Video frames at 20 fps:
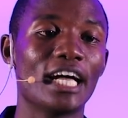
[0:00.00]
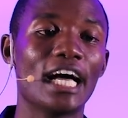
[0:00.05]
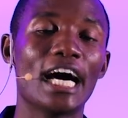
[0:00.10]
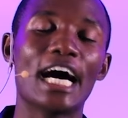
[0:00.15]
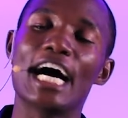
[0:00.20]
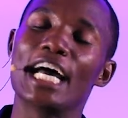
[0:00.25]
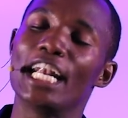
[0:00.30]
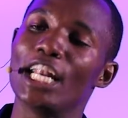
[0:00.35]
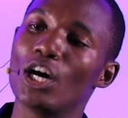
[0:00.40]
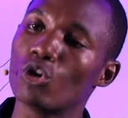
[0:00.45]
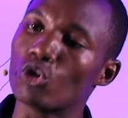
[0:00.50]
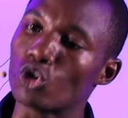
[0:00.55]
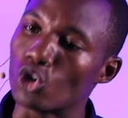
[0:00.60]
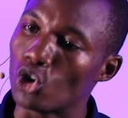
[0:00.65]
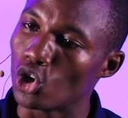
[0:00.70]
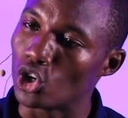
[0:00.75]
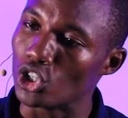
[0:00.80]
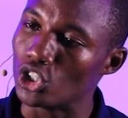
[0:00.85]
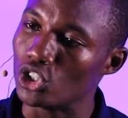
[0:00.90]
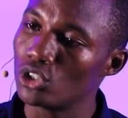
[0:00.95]
allow
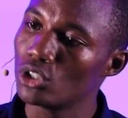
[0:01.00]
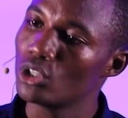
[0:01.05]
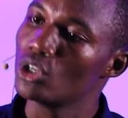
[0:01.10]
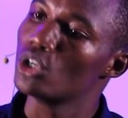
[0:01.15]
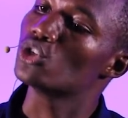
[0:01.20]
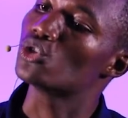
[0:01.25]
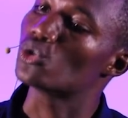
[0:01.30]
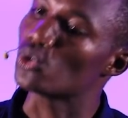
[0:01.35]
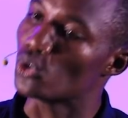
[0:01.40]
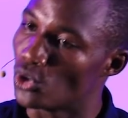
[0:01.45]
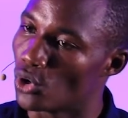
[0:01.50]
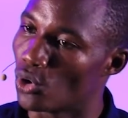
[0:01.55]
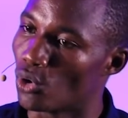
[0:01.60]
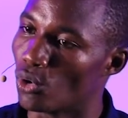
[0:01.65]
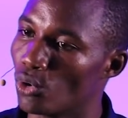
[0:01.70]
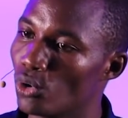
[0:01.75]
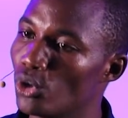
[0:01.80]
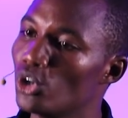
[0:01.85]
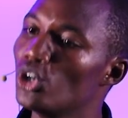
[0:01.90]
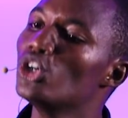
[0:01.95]
God to know.
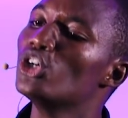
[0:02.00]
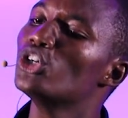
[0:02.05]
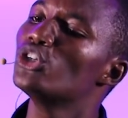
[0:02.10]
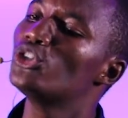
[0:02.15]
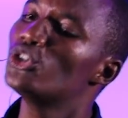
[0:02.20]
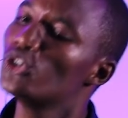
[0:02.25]
You